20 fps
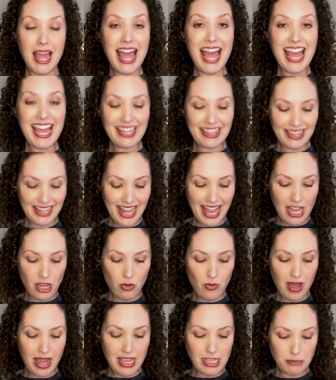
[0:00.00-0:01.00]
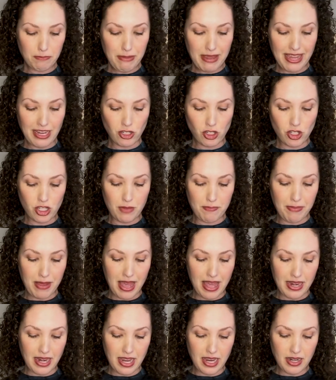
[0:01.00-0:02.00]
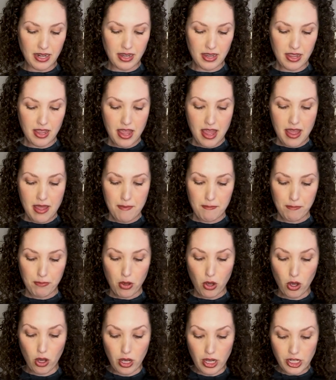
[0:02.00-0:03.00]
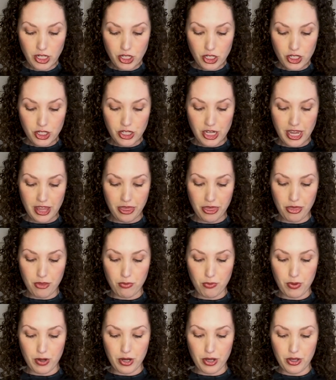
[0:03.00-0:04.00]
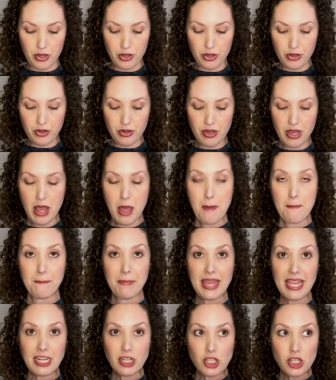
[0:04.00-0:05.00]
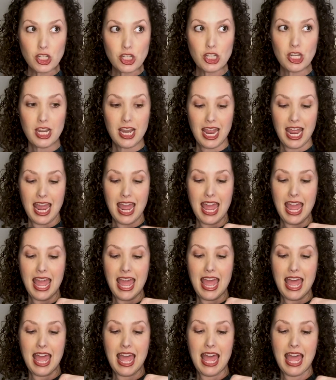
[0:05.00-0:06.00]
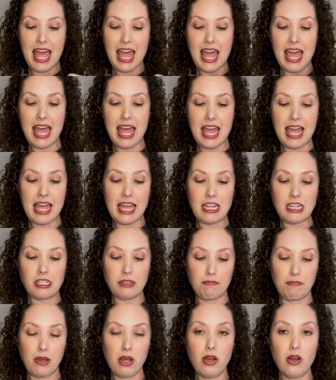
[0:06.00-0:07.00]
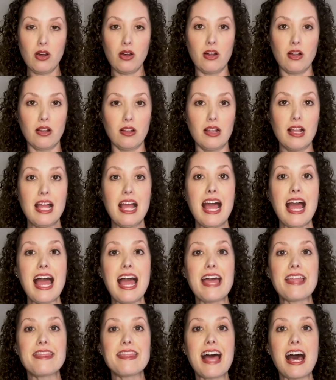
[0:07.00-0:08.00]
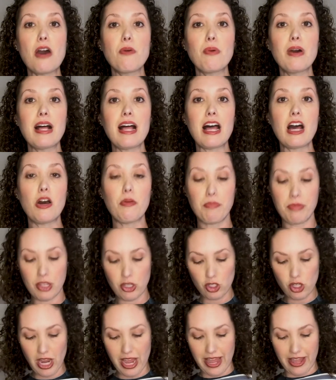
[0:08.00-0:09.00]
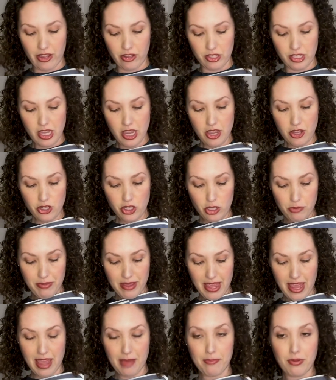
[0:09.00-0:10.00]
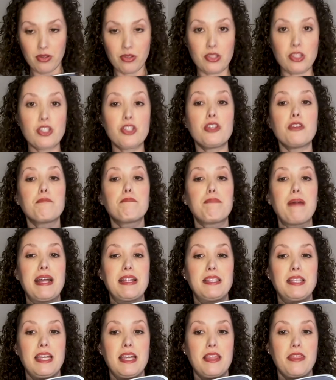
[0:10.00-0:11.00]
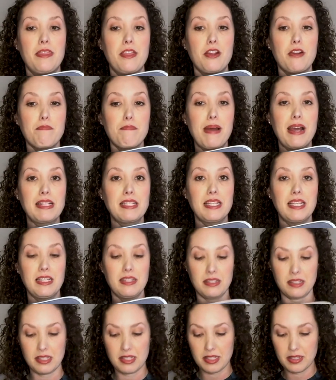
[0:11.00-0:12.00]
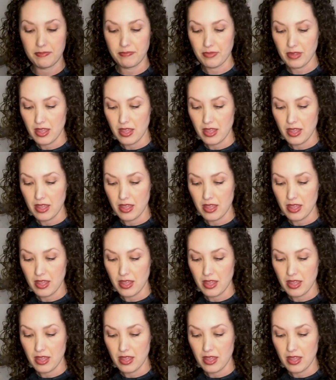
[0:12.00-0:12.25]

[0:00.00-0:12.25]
And likewise, pinch the button, push it through, pinch, and pull. And that will help the child to be able to button their buttons.